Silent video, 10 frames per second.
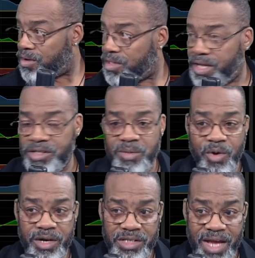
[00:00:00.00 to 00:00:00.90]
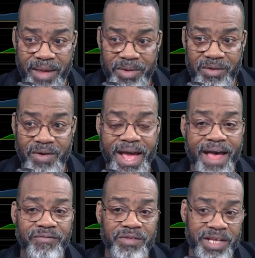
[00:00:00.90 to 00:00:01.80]
There's the market timing
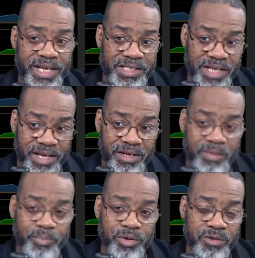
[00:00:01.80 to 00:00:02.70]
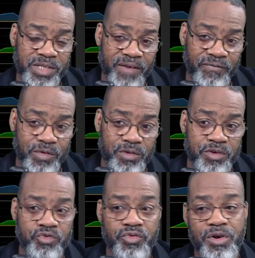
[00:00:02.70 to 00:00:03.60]
graph. Lee said that the bulls have full
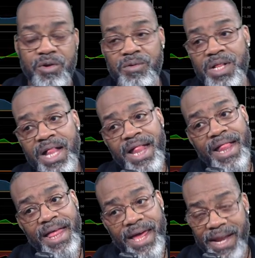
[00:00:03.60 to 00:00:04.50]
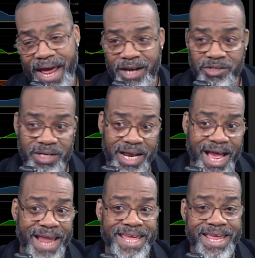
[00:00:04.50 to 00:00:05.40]
control. And actually,
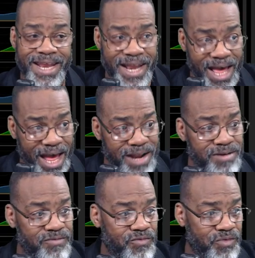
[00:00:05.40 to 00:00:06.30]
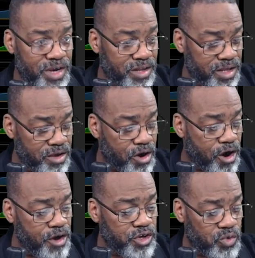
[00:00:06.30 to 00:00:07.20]
I cannot really
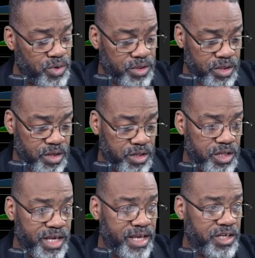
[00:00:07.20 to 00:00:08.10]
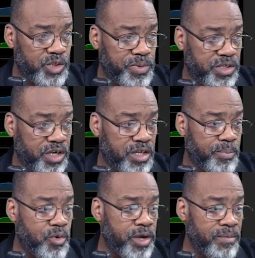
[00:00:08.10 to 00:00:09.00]
argue with Lee at this particular
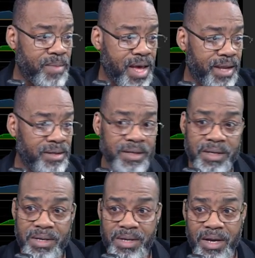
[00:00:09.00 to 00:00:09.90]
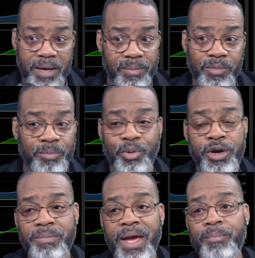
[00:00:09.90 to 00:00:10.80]
point in mind, um,
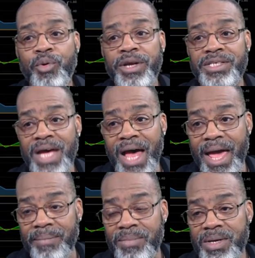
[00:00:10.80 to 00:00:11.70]
point in mind, point in time,